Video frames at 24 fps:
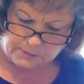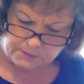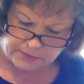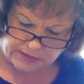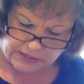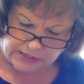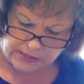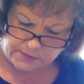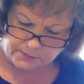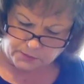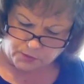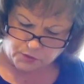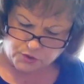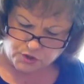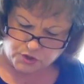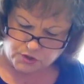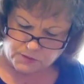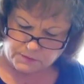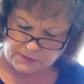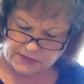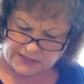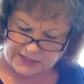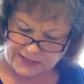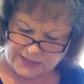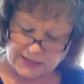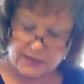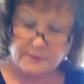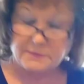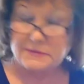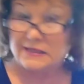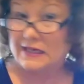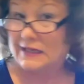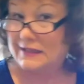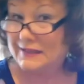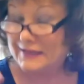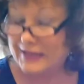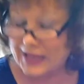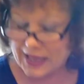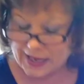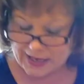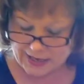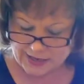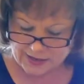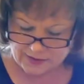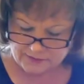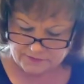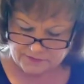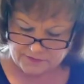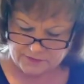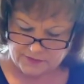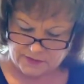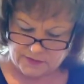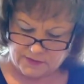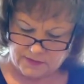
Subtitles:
people should be kept alive